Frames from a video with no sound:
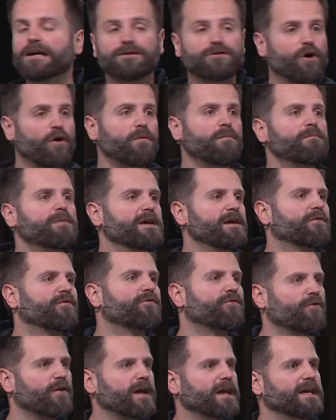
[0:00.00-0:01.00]
don't be
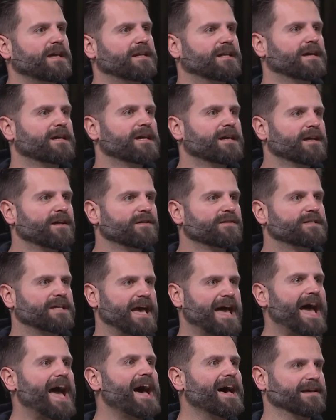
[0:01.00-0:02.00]
afraid to
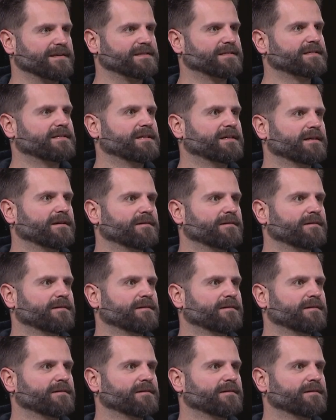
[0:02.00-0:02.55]
ask.